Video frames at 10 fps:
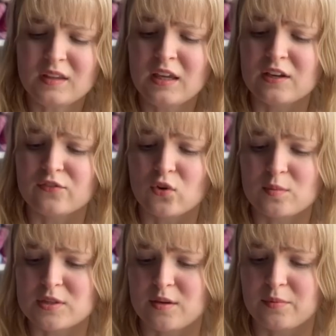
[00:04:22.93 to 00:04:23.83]

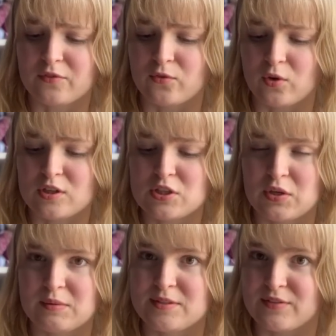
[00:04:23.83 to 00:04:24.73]
informed on before, so
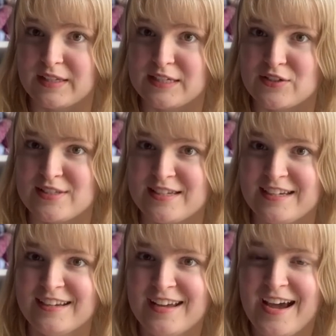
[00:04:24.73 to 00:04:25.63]
it was really
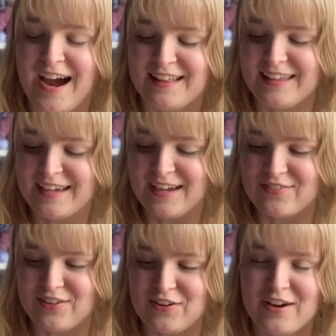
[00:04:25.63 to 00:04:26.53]
interesting. I think I
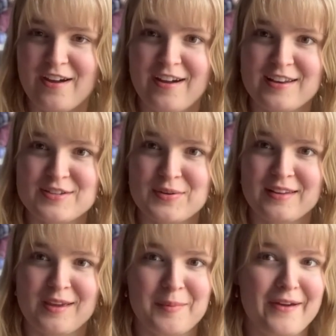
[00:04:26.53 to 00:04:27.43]
figured out how to do it
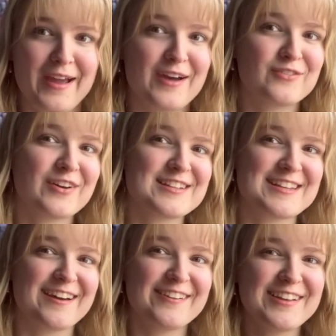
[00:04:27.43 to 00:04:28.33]
like about halfway
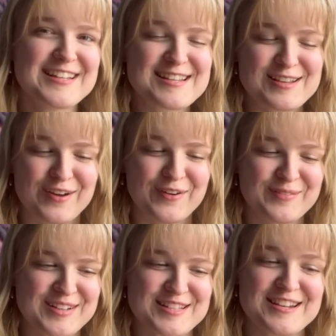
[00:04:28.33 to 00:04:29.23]
down, so
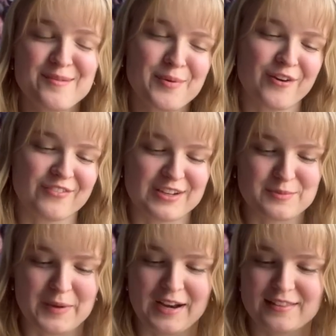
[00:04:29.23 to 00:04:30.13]
it's not perfect,
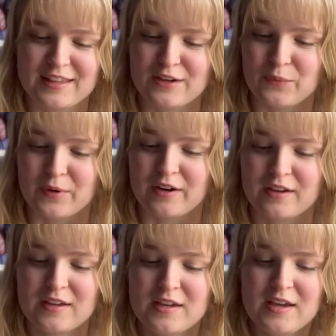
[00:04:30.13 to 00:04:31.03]
but I think it'll work.
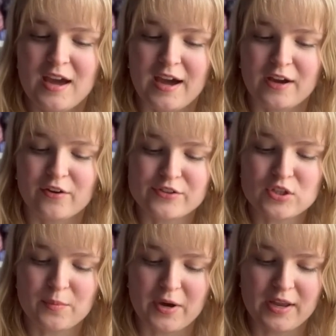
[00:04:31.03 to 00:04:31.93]
I
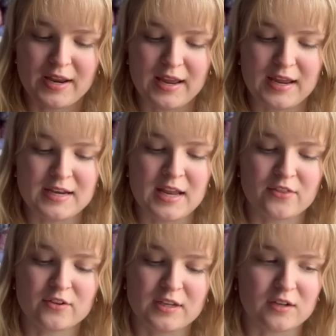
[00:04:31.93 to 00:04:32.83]
also bought
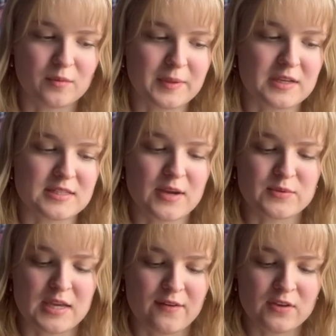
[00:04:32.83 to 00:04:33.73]
another needle because I
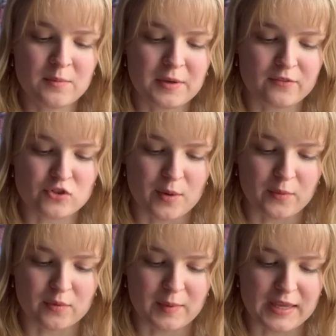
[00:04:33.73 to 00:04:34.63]
was having a bit of trouble
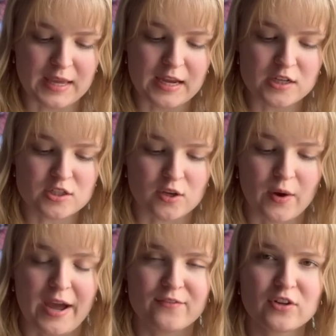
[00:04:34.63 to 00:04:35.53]
with my gauge, so
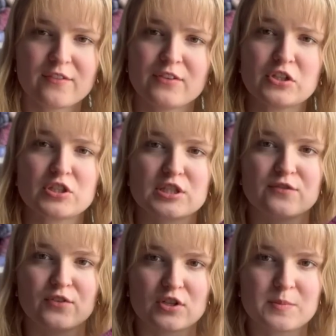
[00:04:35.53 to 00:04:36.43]
after I finish this
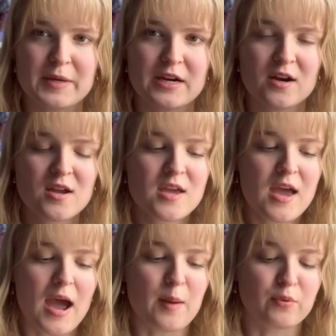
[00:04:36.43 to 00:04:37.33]
first pair,
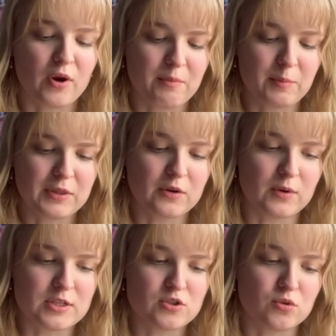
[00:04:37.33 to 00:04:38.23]
I'm probably
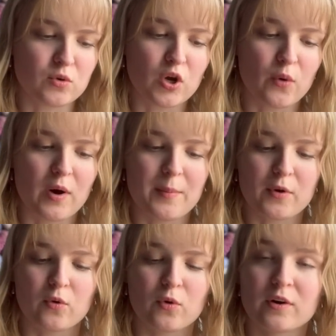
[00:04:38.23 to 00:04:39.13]
going to go up
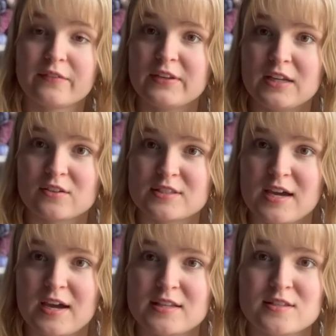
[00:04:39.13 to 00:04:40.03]
1/4 of a needle
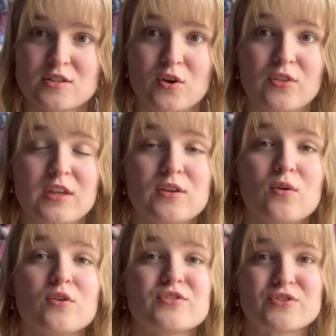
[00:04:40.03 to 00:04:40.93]
size. So thank you
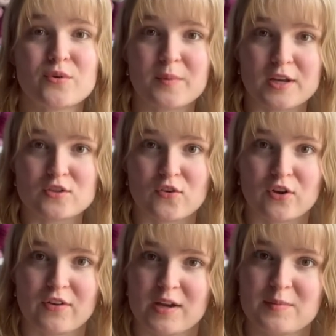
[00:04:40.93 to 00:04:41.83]
all so much for your
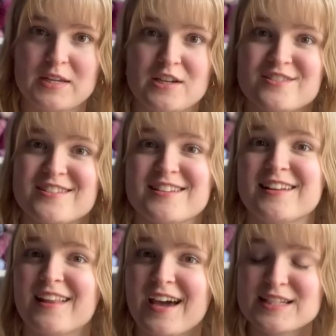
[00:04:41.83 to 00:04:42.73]
recommendations in
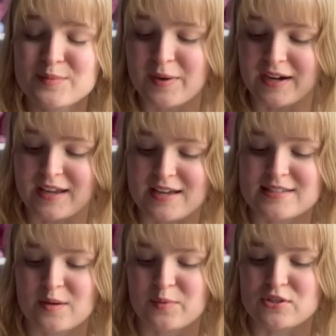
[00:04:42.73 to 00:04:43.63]
the last
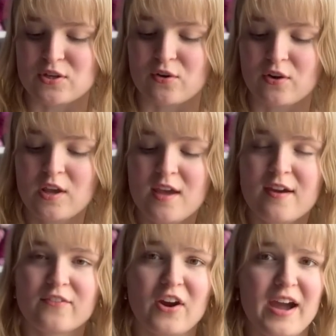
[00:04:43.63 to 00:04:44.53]
podcast episode
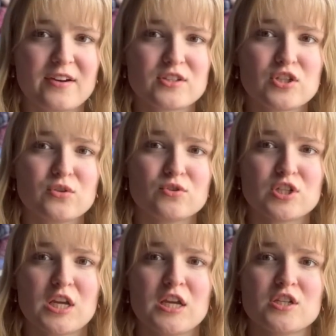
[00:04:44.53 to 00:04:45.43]
for how to
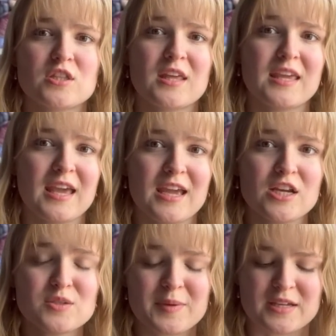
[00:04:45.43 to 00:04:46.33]
change the
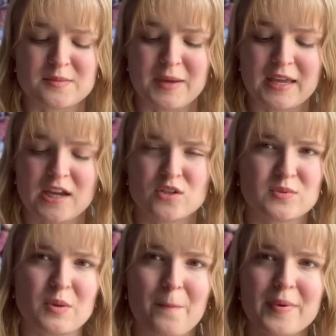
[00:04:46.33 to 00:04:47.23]
gauge, because my gauge
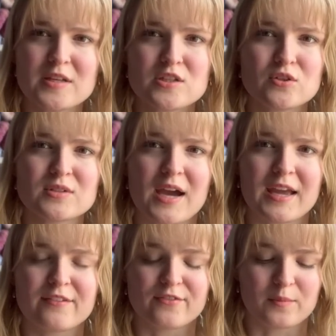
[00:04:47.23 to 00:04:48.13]
was a bit too
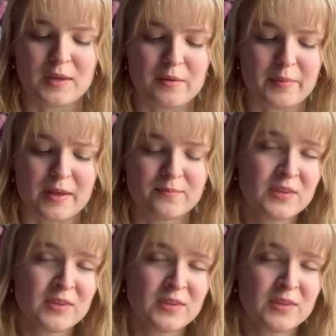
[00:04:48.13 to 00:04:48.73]
tight for me, but